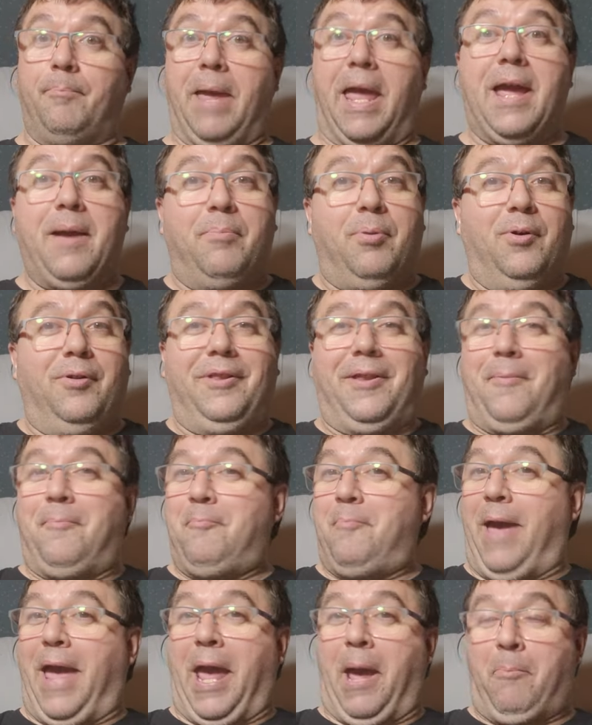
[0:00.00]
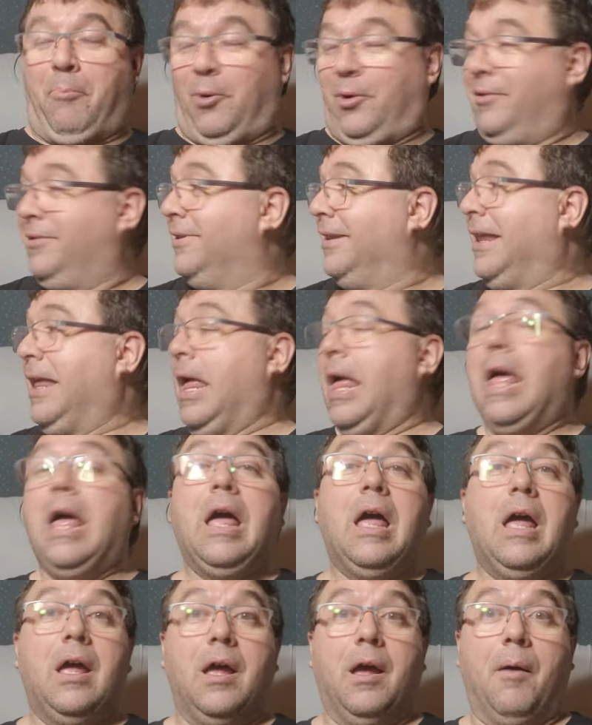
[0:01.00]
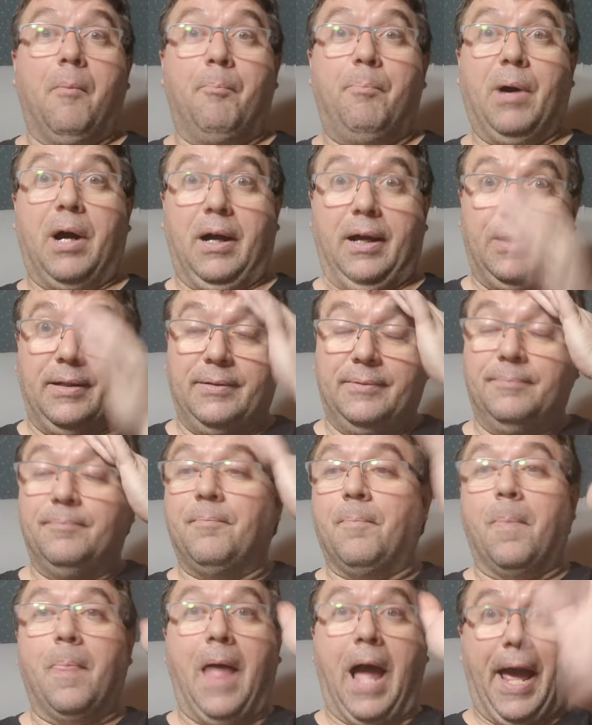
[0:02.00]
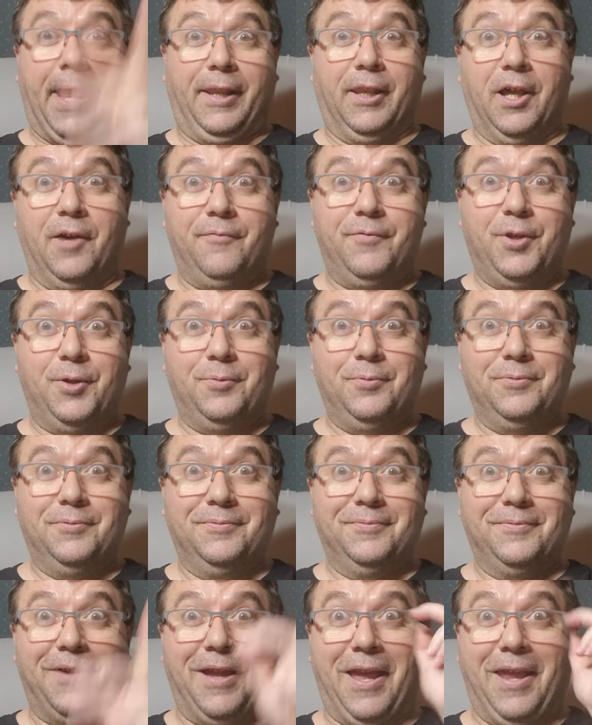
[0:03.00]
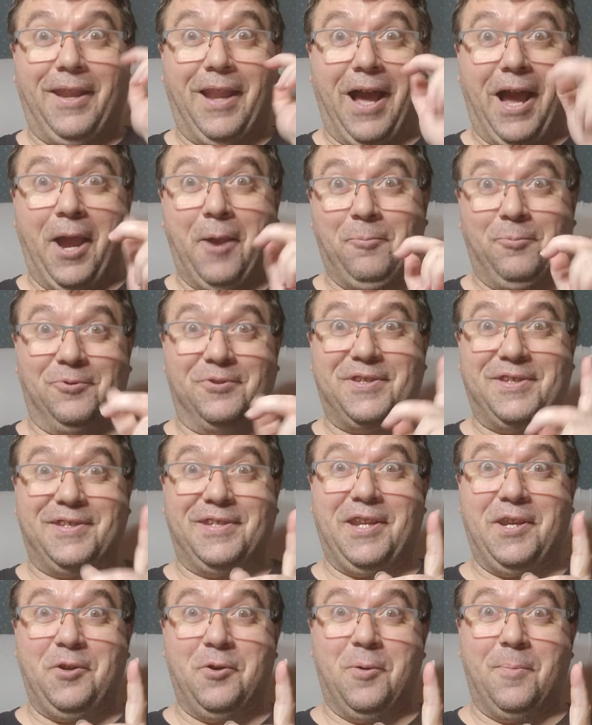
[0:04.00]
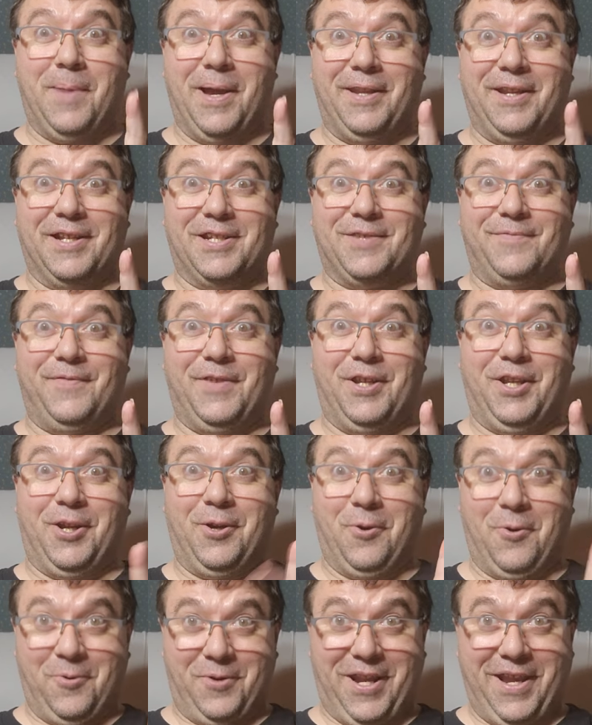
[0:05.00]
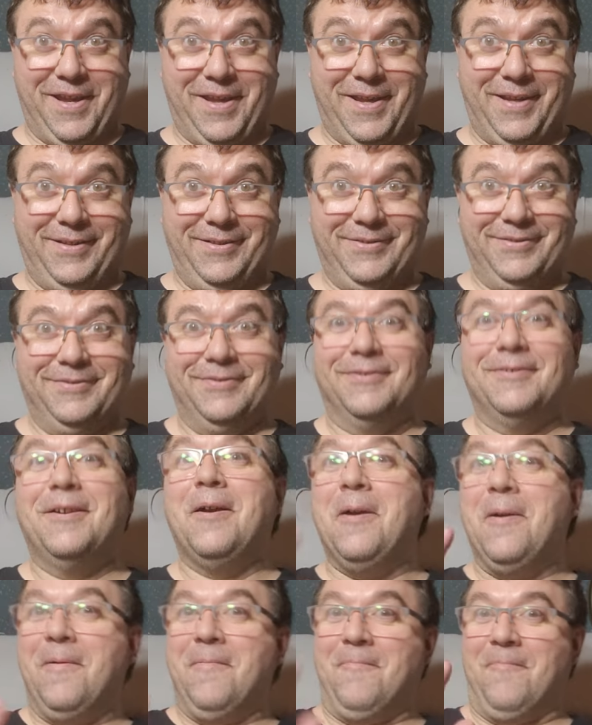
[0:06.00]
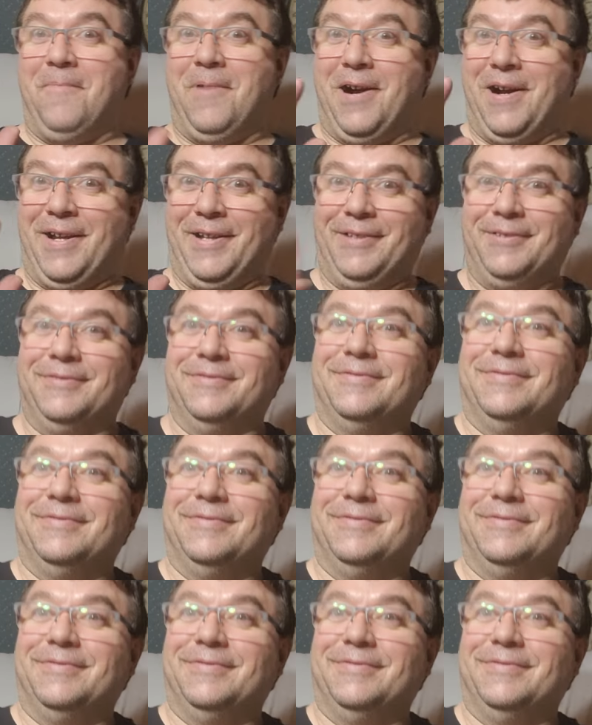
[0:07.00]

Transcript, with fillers: babble and babble. But I love you, and I will see you in my next video, okay? Bye.